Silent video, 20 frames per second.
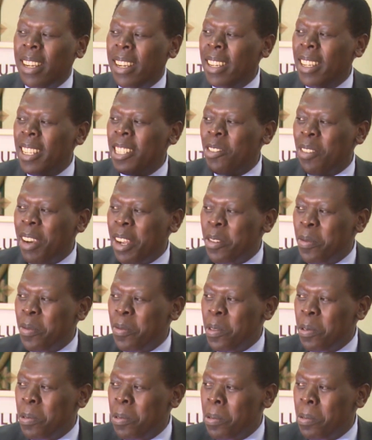each one
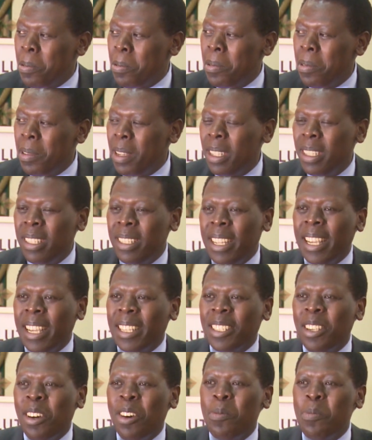of you
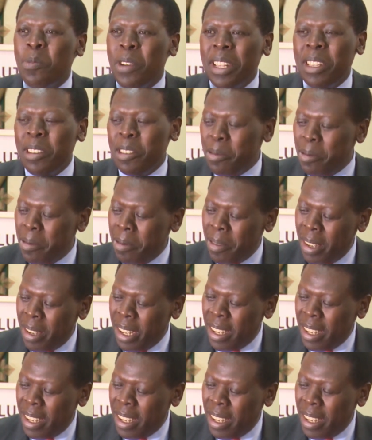takes home with you.